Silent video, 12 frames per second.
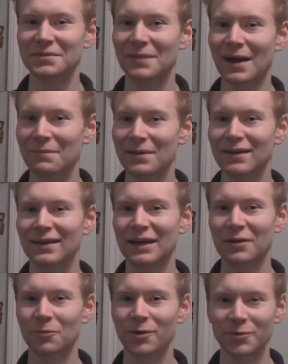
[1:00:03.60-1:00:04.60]
Batman
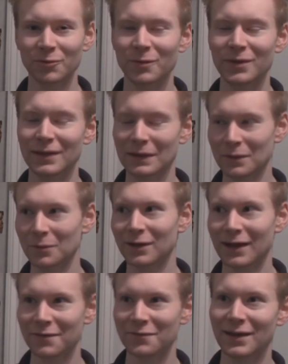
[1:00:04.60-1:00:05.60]
and Wonder Woman, and then the
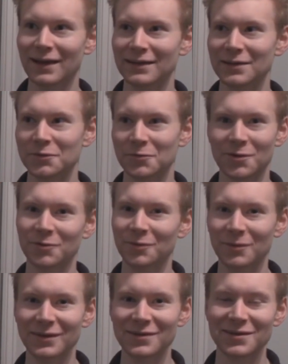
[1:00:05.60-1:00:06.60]
book after that is Wonder
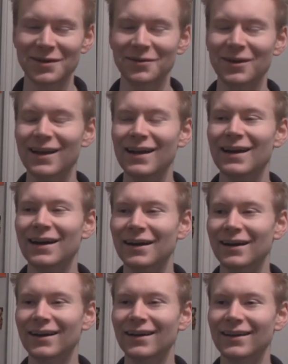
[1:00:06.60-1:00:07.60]
Woman. So
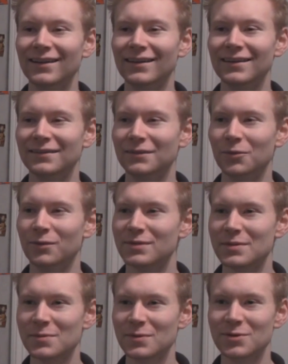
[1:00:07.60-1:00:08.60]
we
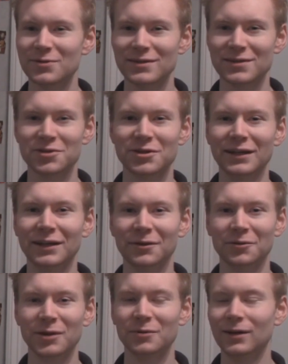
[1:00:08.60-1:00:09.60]
seem to be transitioning
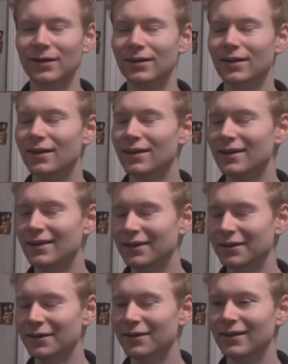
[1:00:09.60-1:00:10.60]
quite well
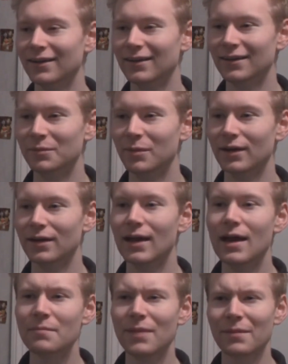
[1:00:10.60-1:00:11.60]
here. But
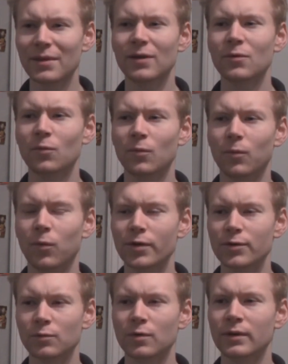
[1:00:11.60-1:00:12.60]
Batman and
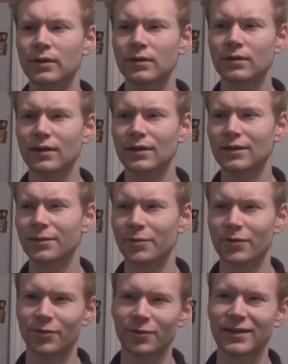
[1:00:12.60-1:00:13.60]
Wonder Woman,
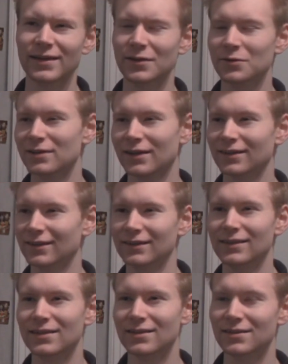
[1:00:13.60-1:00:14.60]
number 30, though
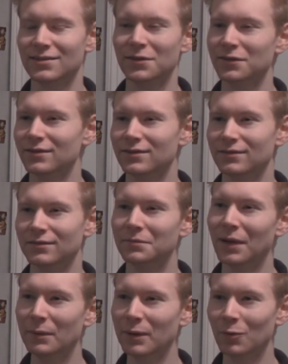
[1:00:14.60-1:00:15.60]
technically this is just
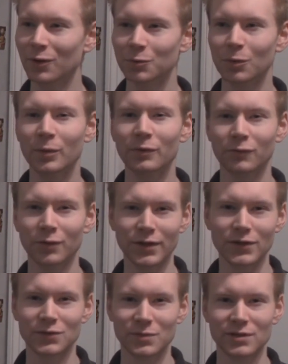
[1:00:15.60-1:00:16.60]
Batman and Wonder Woman for
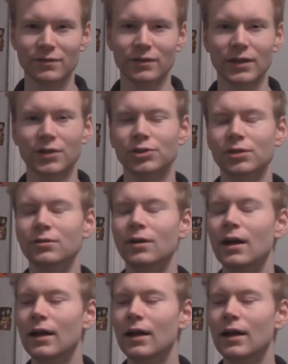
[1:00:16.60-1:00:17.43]
this specific issue.